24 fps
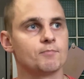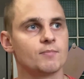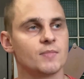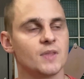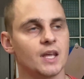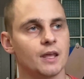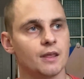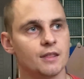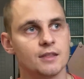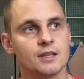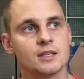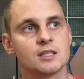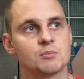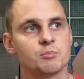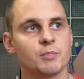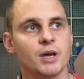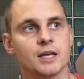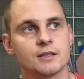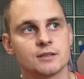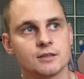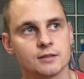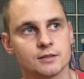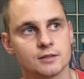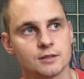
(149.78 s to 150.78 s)
this
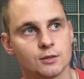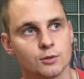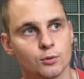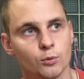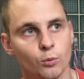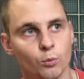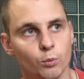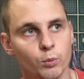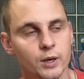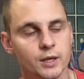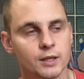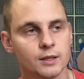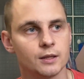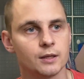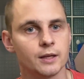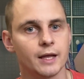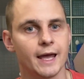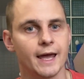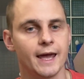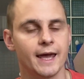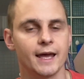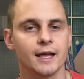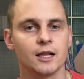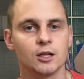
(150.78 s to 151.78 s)
method will
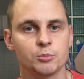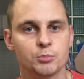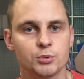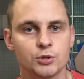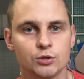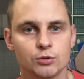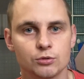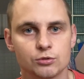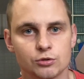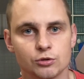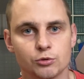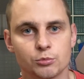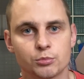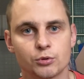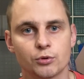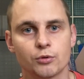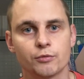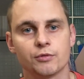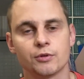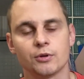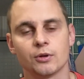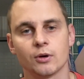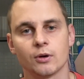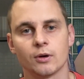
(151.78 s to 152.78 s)
help you to
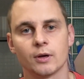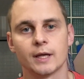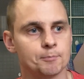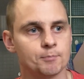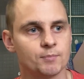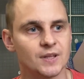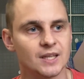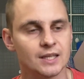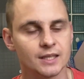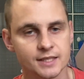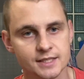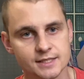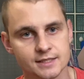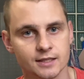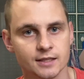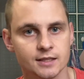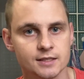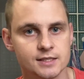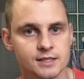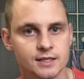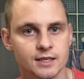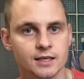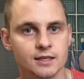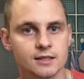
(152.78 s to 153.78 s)
improve your listening
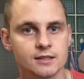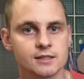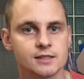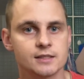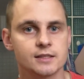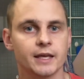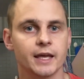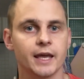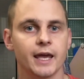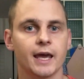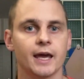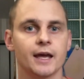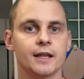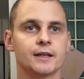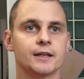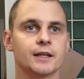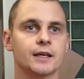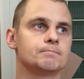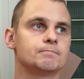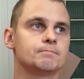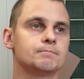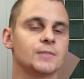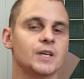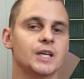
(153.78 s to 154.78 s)
skills and
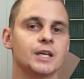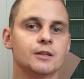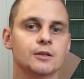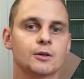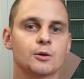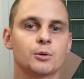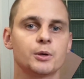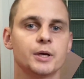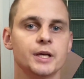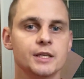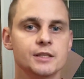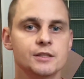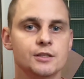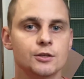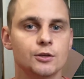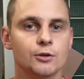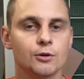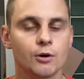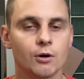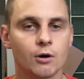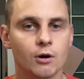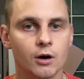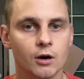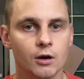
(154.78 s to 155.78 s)
increase
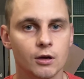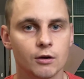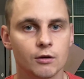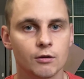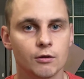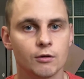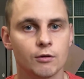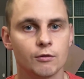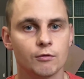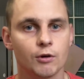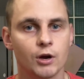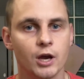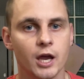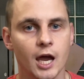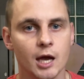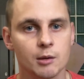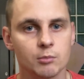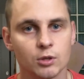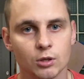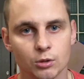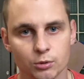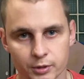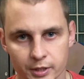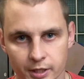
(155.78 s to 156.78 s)
your
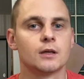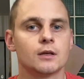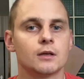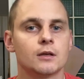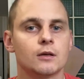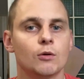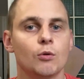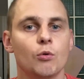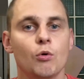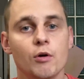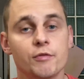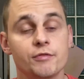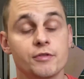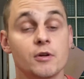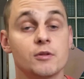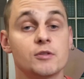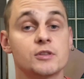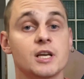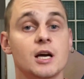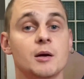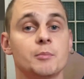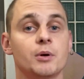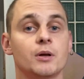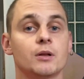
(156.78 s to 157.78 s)
vocabulary. Or for
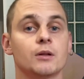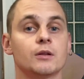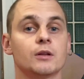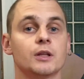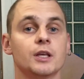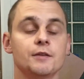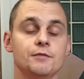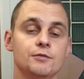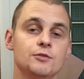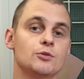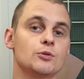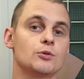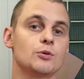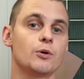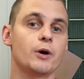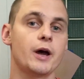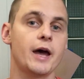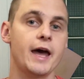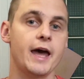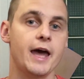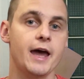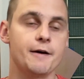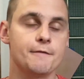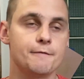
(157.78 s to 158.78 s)
example, if you
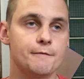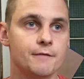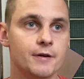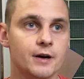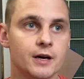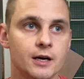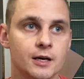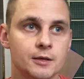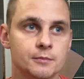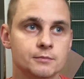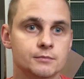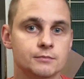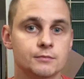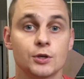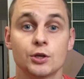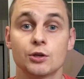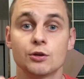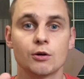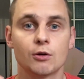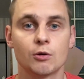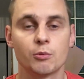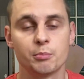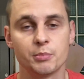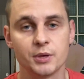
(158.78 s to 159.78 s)
have
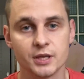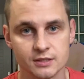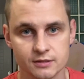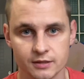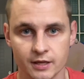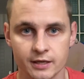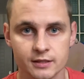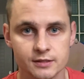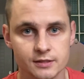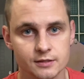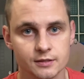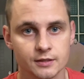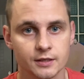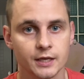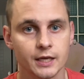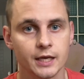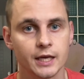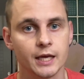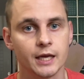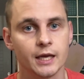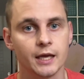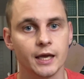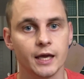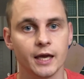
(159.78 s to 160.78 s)
your business
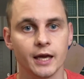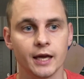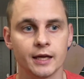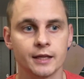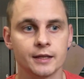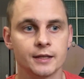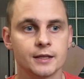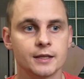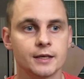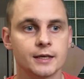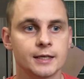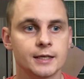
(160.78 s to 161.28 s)
and